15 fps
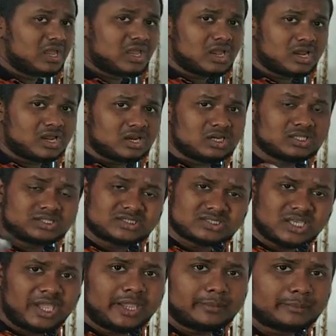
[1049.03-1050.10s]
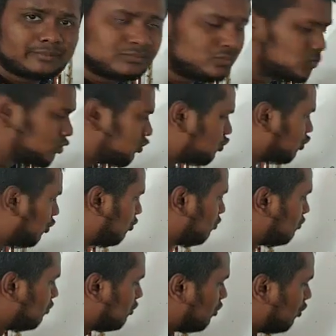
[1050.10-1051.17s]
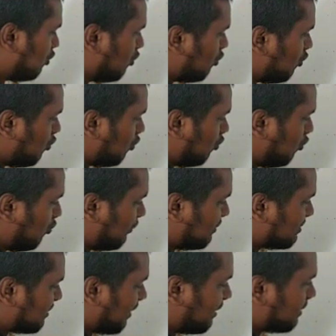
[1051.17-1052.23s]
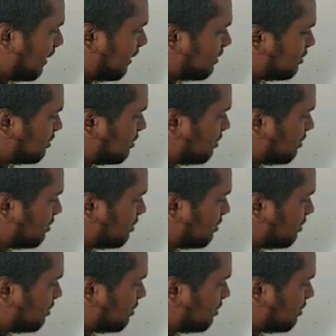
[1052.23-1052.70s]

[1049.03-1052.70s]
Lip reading: are same. So we say that